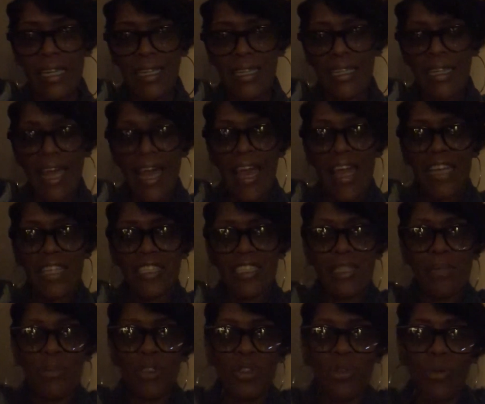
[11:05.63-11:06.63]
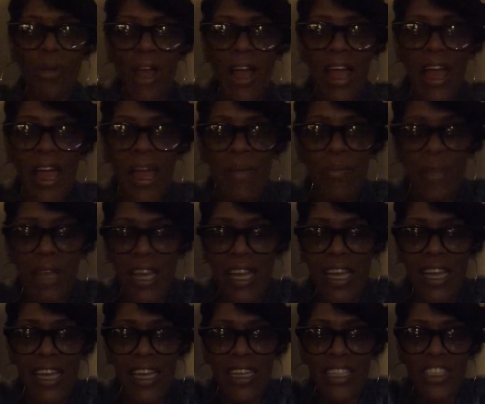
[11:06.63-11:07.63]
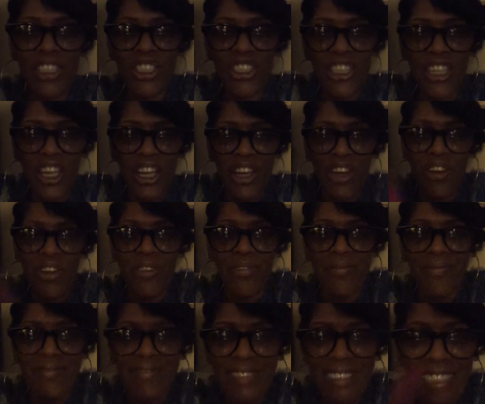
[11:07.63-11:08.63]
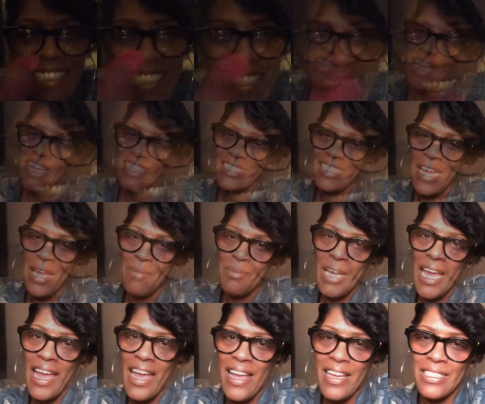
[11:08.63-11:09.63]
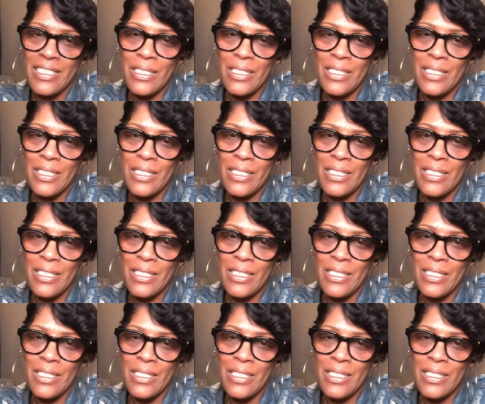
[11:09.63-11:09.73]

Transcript: Like, subscribe, and share. Until next time, guys.